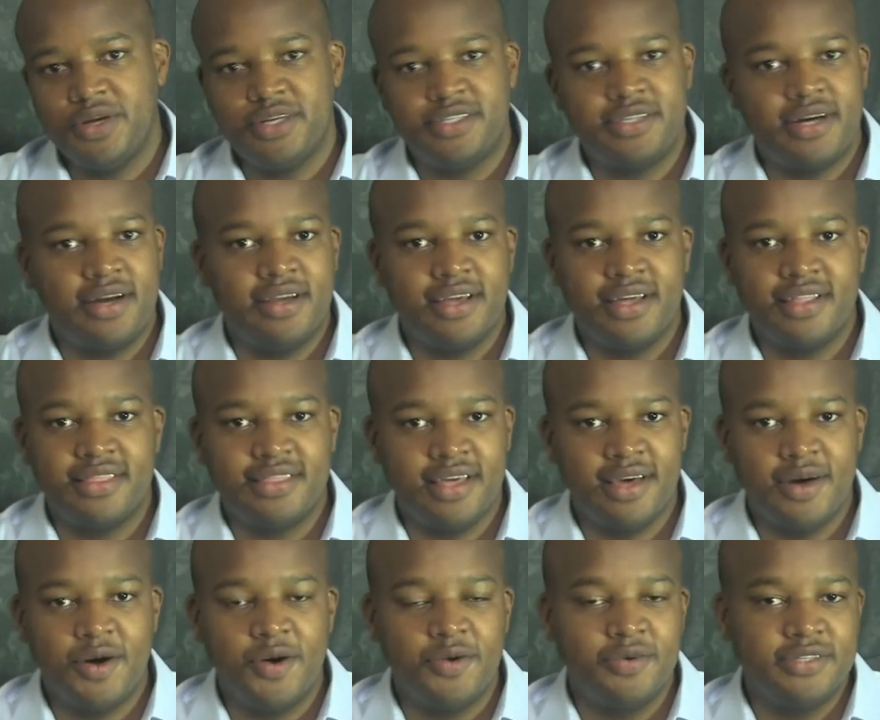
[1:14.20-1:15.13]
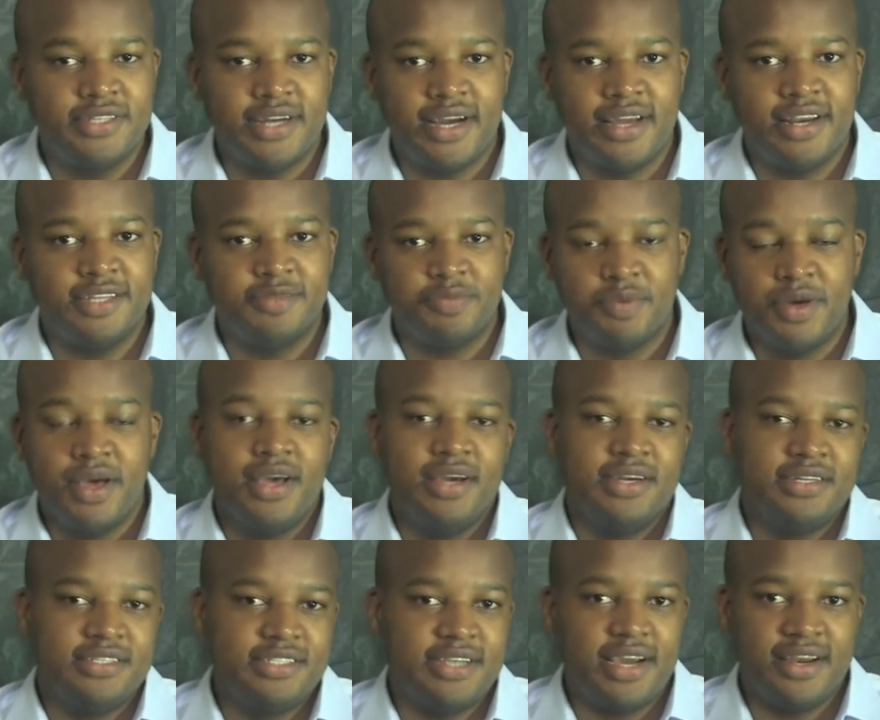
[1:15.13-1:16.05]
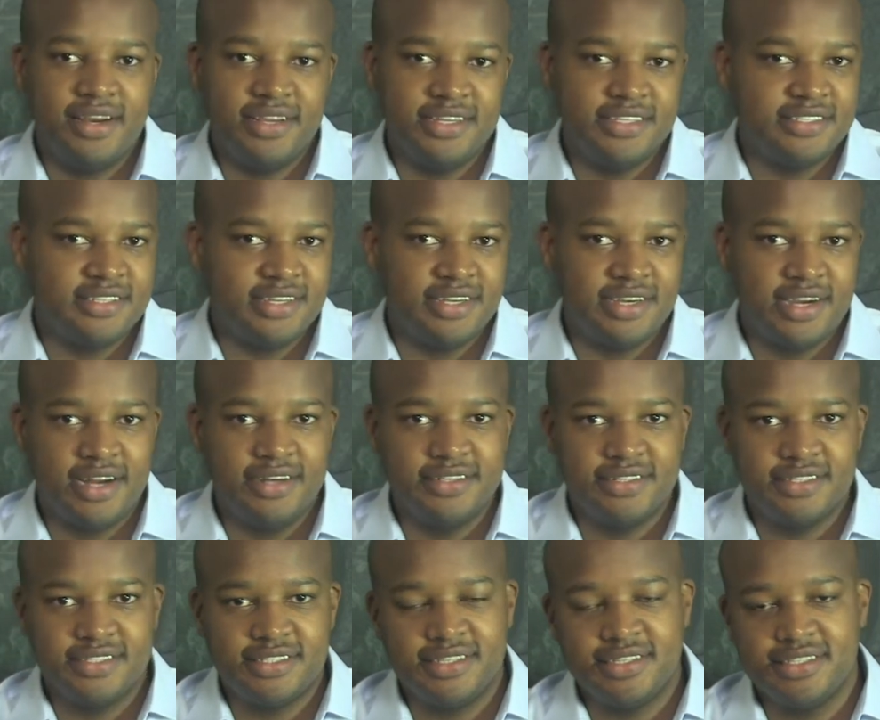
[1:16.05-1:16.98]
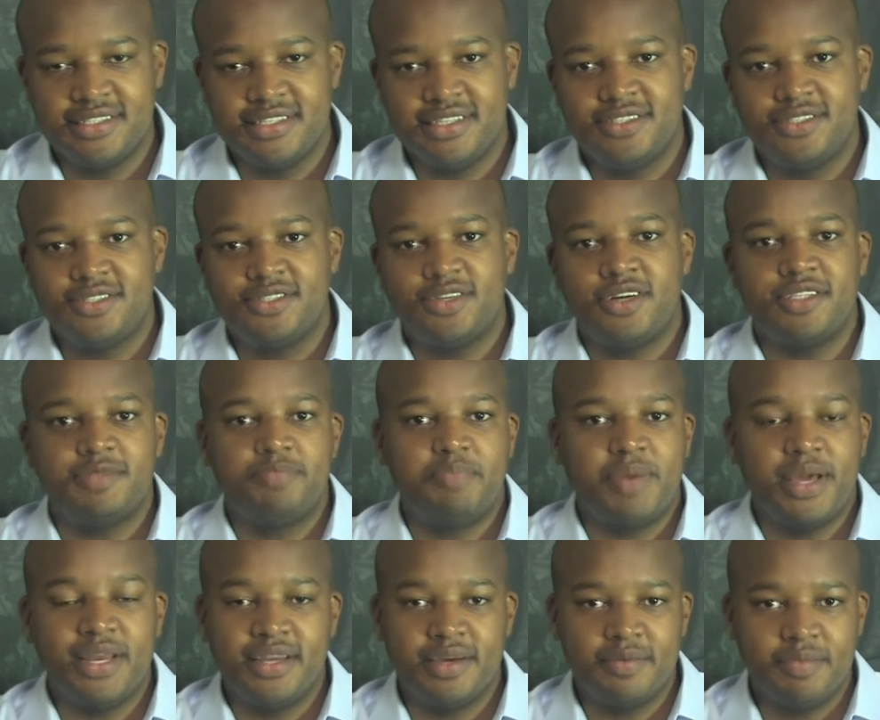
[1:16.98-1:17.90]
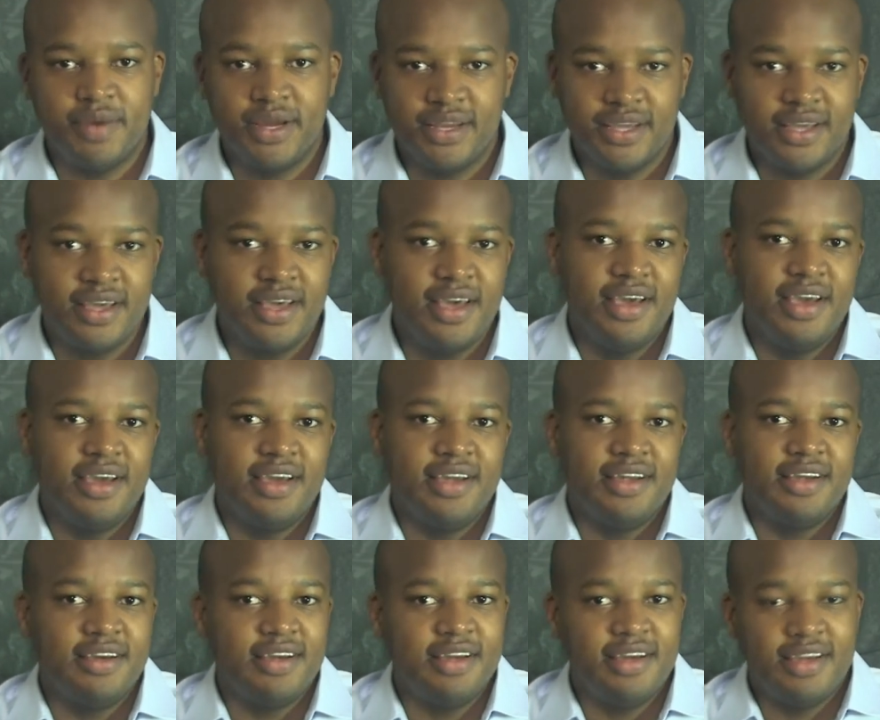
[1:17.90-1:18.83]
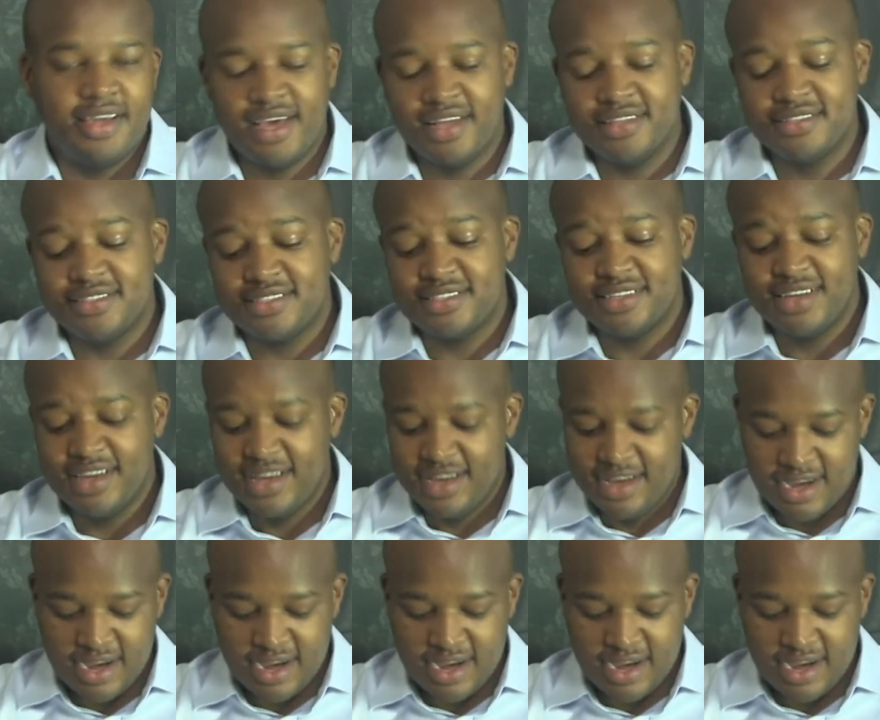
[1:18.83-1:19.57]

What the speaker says: We're trying to get their own Chinese citizens to start spending money. Hence,